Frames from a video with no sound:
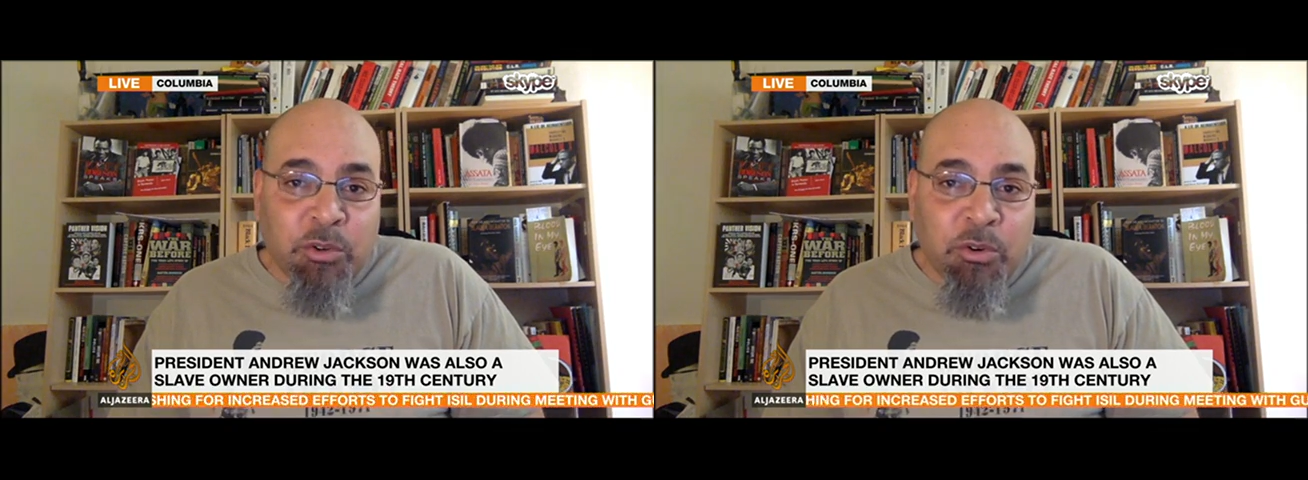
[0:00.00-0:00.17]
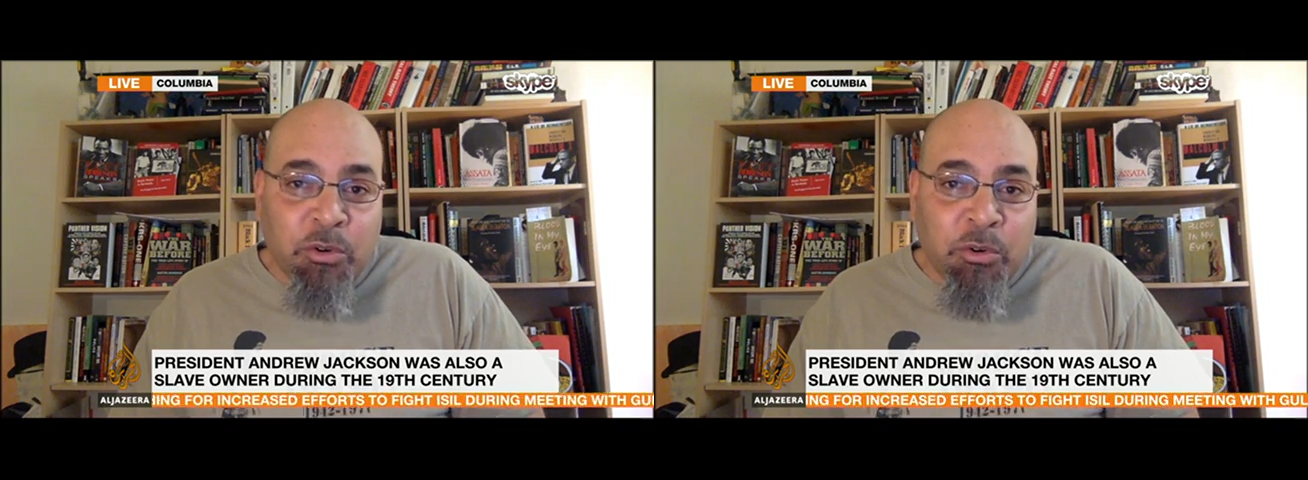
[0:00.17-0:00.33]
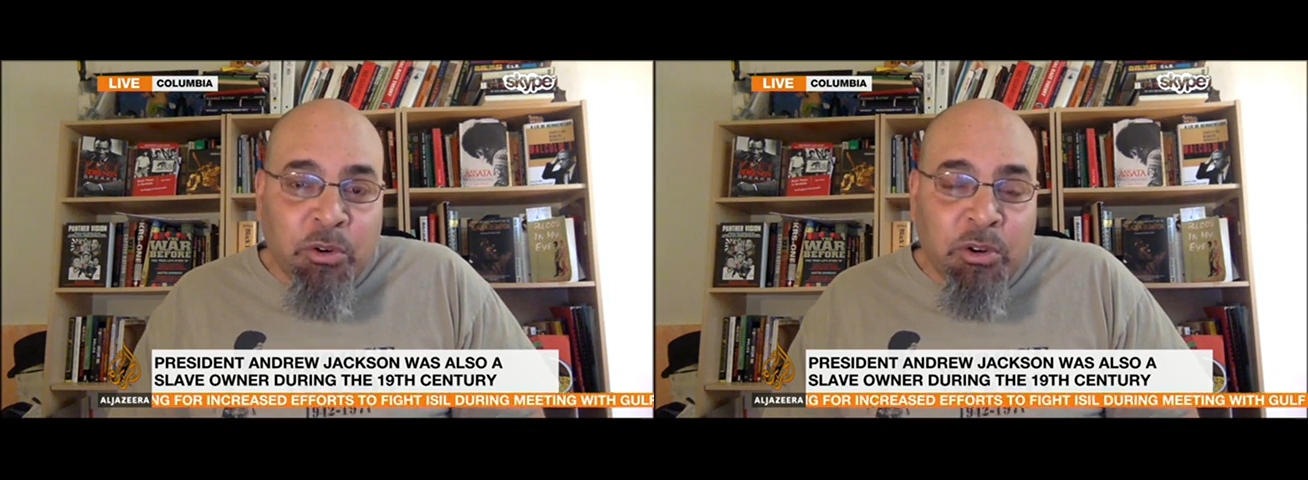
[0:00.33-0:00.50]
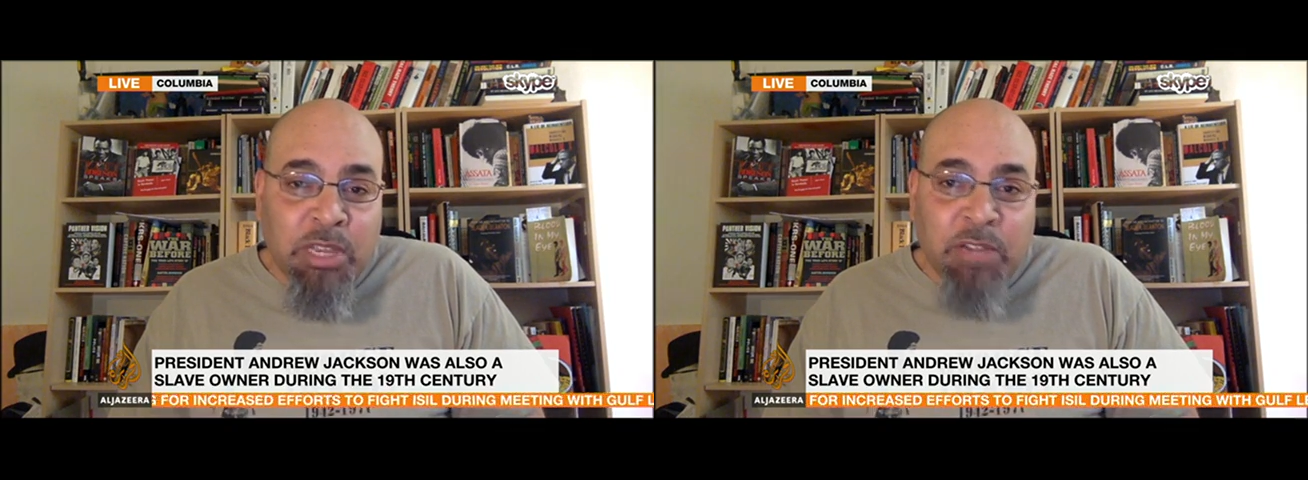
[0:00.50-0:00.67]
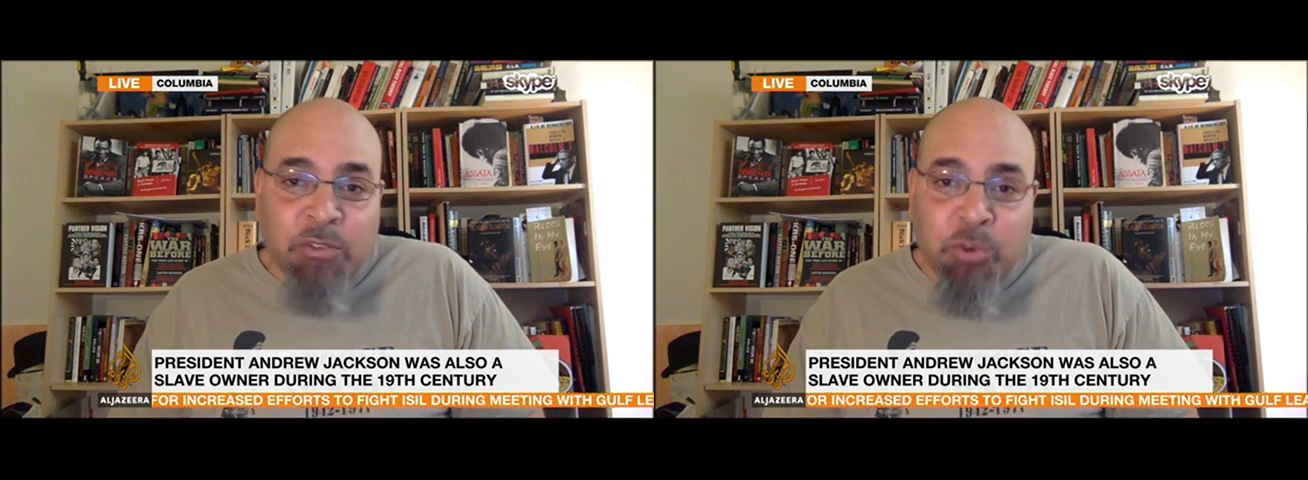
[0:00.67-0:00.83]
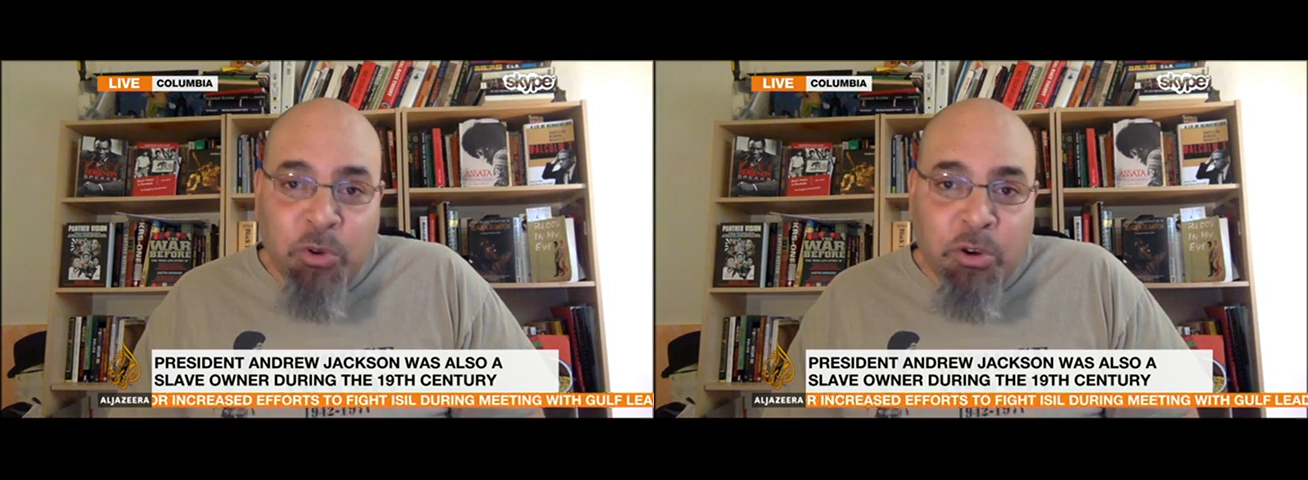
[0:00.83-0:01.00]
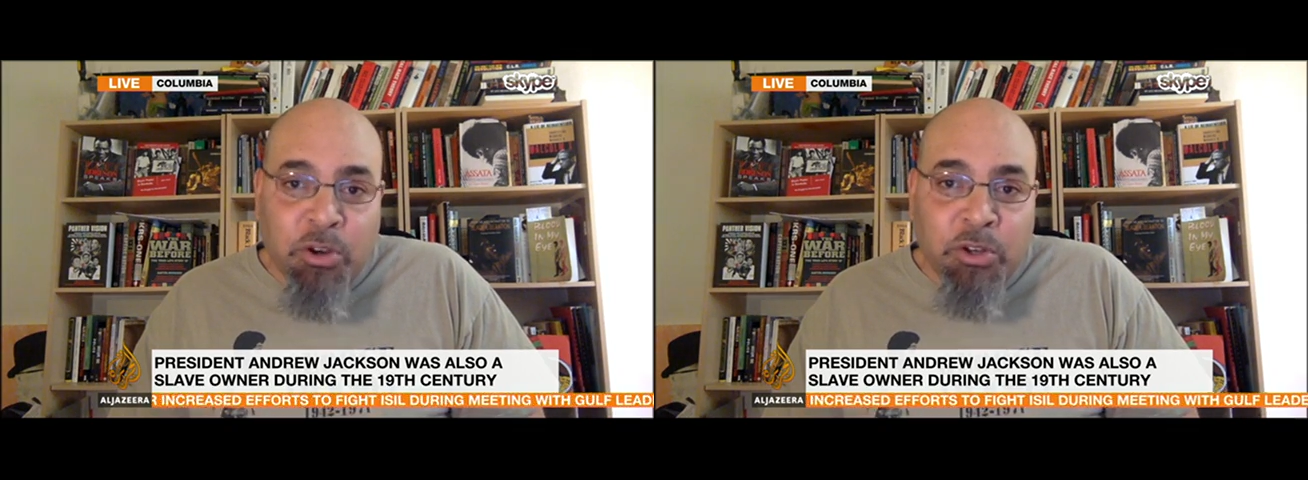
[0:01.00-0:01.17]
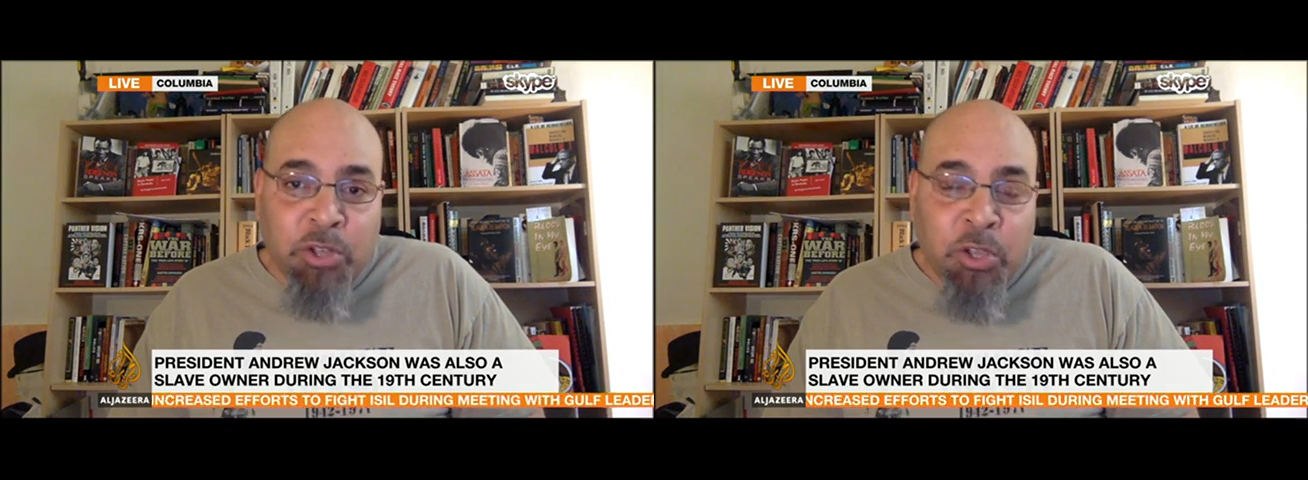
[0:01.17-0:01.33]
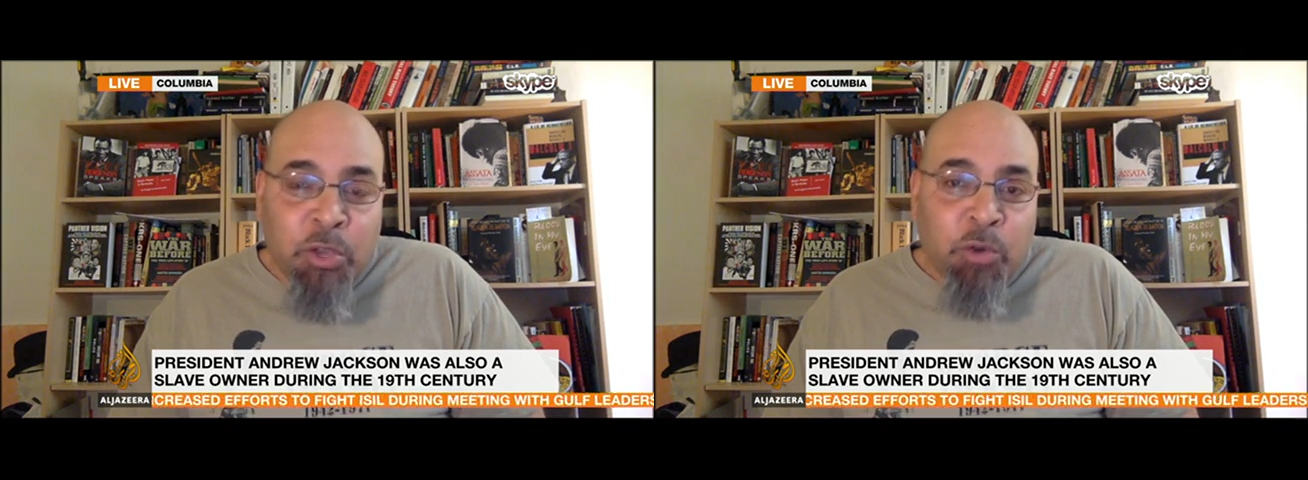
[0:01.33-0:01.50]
or ignored